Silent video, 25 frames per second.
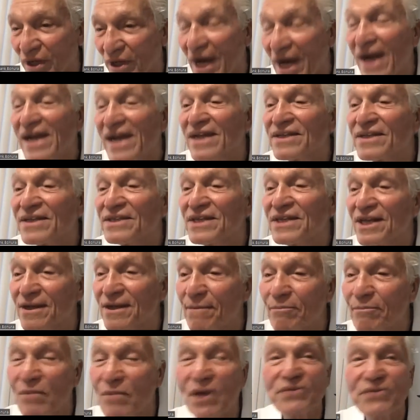I had said it
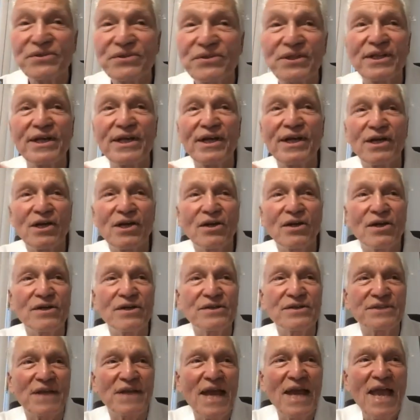mostly
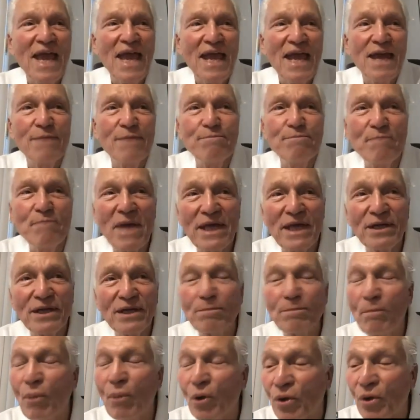occurs in
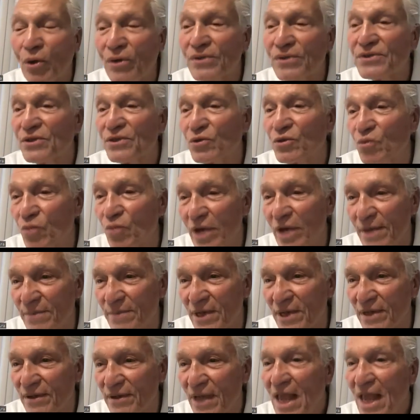menopausal women.